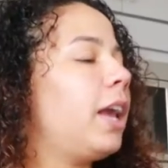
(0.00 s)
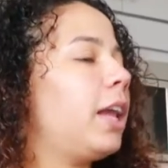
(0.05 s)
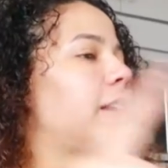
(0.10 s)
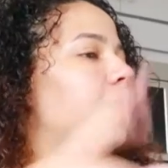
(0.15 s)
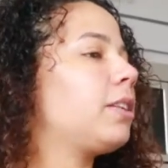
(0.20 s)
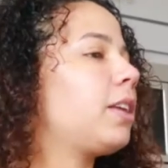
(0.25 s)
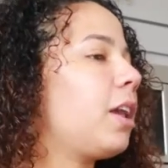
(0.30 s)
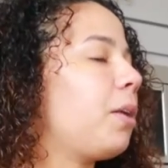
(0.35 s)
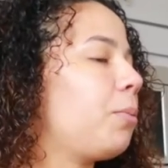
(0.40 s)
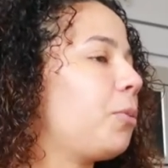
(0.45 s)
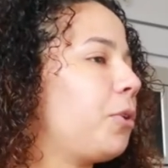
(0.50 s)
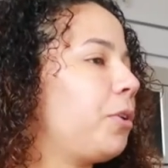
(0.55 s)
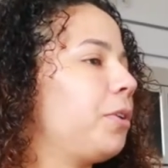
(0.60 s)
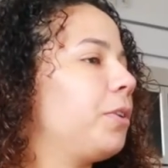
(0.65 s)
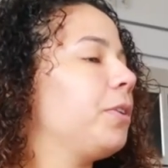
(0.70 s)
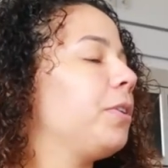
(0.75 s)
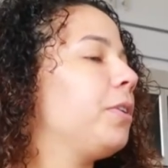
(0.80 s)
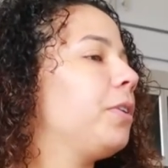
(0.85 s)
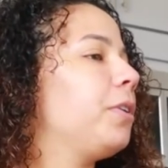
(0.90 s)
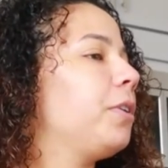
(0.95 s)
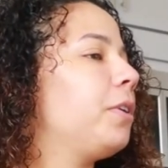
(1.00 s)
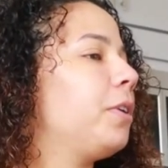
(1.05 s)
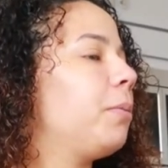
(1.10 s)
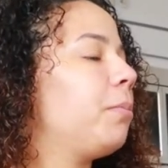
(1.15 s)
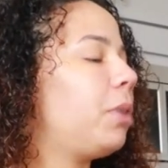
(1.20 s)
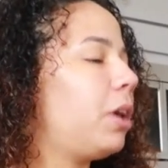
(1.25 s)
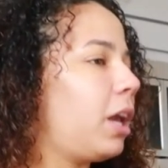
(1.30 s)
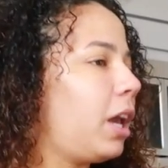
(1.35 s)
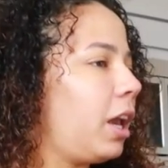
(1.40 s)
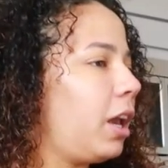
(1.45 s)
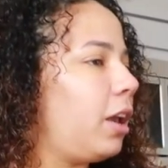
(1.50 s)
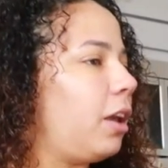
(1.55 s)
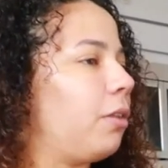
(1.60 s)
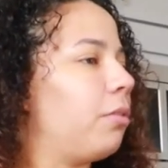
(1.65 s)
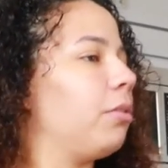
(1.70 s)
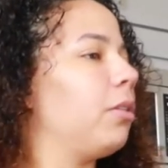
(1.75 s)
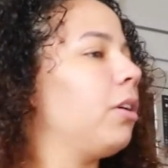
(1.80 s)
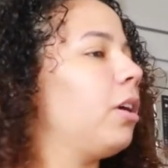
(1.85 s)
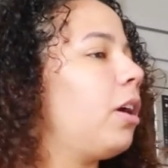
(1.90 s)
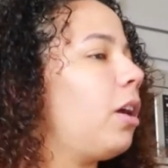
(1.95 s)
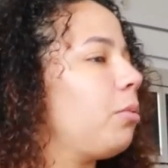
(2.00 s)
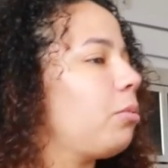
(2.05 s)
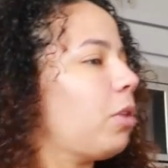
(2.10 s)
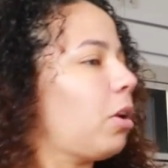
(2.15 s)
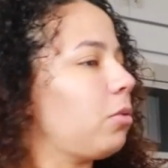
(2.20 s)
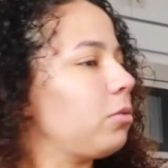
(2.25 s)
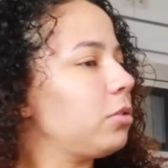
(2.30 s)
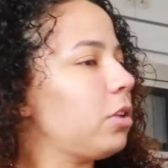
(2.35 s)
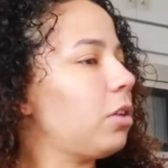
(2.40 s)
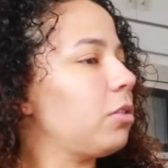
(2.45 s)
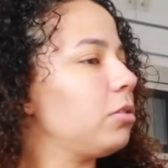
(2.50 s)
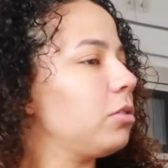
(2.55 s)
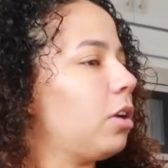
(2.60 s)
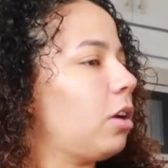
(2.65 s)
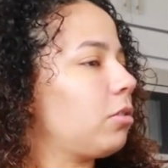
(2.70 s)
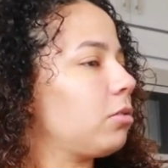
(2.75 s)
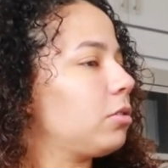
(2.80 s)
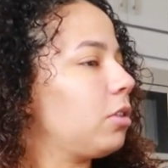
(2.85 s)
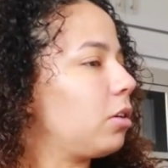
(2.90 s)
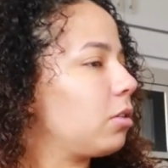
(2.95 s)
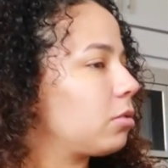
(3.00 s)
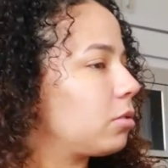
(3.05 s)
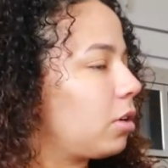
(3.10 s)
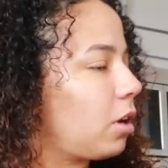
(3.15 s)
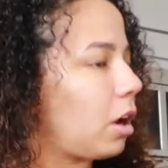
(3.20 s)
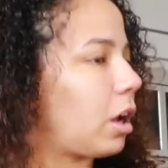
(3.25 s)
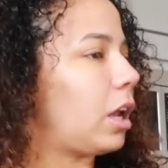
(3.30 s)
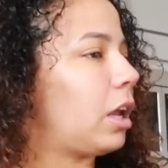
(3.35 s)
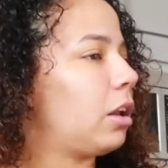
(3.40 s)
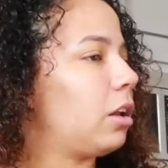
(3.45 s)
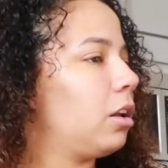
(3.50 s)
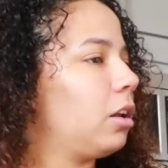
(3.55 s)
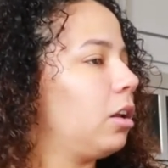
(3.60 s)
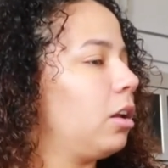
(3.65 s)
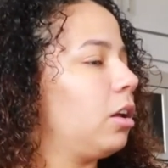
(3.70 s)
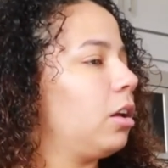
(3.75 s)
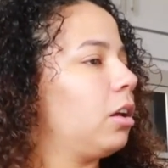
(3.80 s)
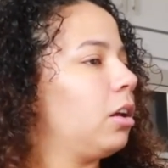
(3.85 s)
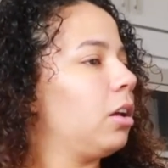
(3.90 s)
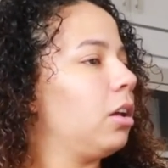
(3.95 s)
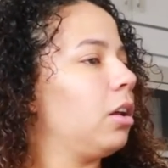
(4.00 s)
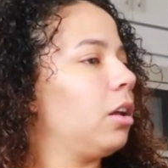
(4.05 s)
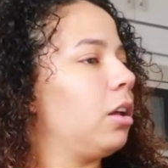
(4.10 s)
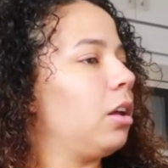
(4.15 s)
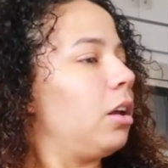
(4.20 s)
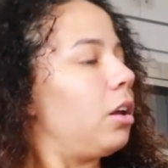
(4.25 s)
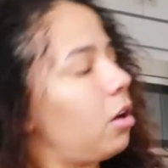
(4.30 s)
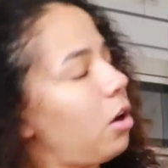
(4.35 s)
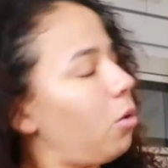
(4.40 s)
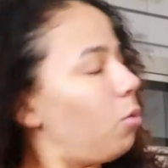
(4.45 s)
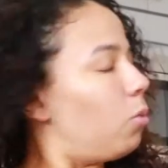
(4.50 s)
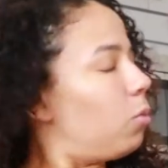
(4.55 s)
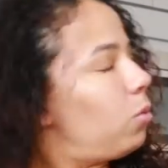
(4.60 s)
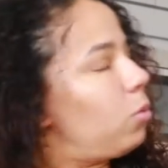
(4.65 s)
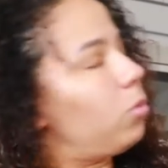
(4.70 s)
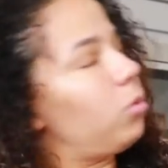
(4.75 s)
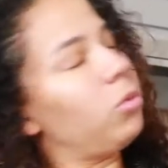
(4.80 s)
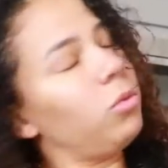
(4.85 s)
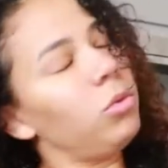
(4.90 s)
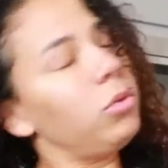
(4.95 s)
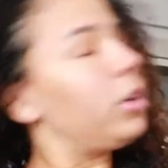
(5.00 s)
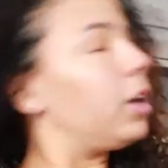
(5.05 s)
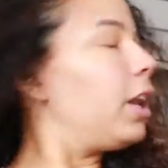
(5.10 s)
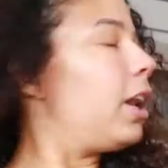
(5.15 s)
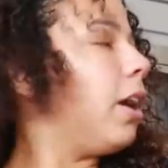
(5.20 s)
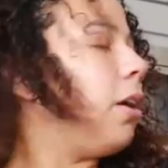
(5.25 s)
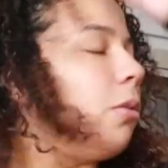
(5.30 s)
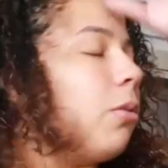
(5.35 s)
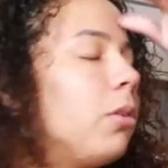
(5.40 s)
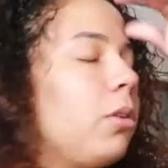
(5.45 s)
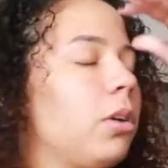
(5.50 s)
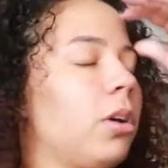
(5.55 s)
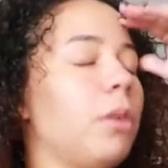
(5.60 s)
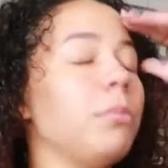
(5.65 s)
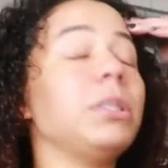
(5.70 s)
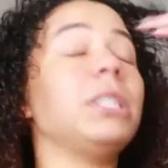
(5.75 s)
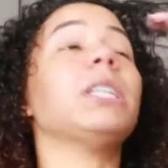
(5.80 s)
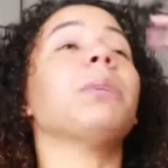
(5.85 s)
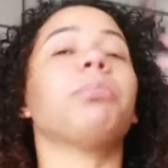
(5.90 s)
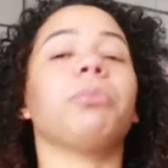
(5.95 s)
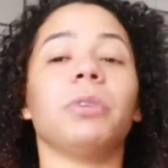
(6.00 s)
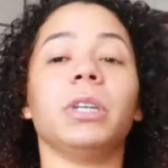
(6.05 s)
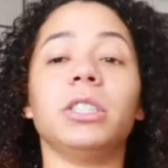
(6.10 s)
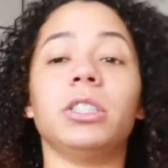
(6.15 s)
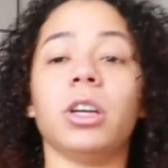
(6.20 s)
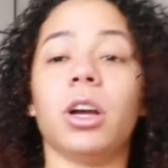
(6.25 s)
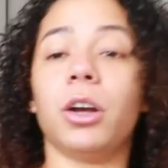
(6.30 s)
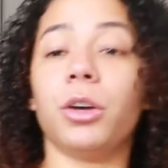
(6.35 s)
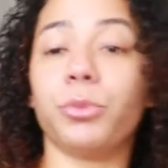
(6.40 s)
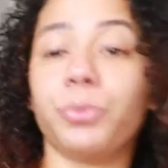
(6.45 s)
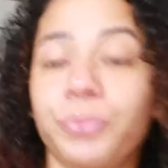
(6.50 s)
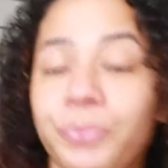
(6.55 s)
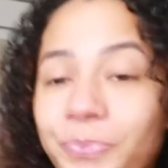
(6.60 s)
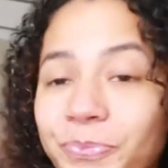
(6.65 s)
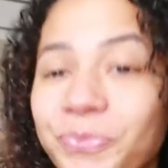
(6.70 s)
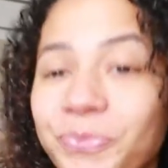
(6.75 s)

and this camera? Behave. I'm talking, talking, talking, talking, talking. Go, get out. I'm gonna separate y'all.